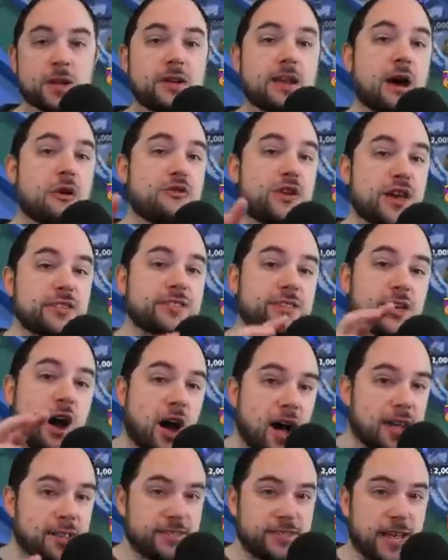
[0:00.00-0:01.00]
Now, this
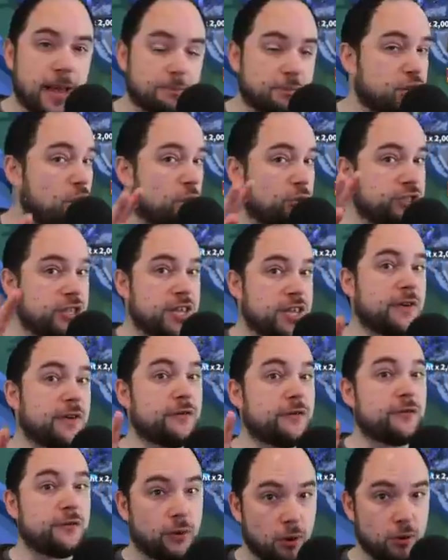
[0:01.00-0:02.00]
concept goes
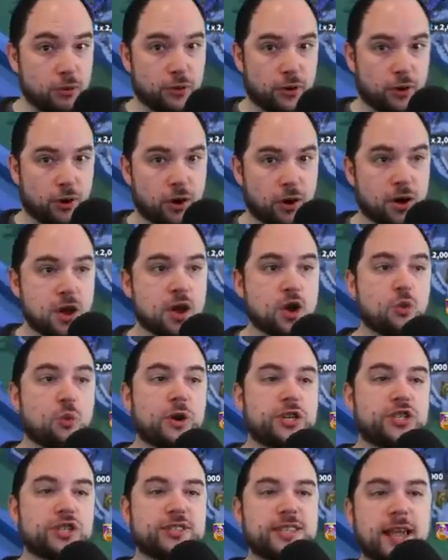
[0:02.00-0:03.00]
even further,
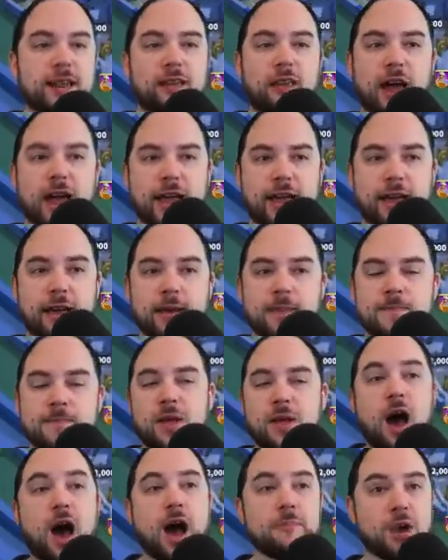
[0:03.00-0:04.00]
which is that, like,
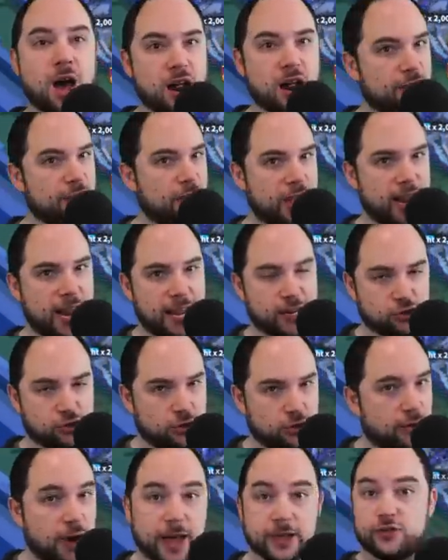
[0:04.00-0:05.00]
I'm not a
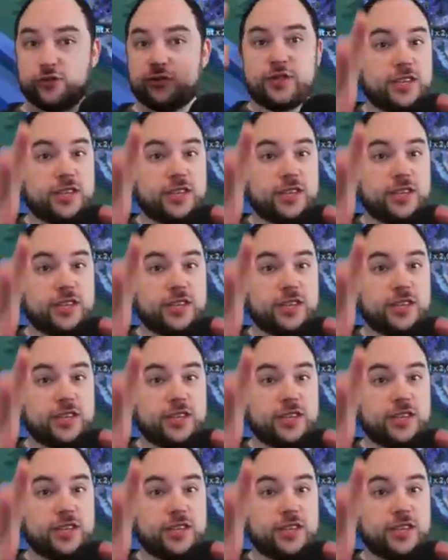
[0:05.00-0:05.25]
financial advisor.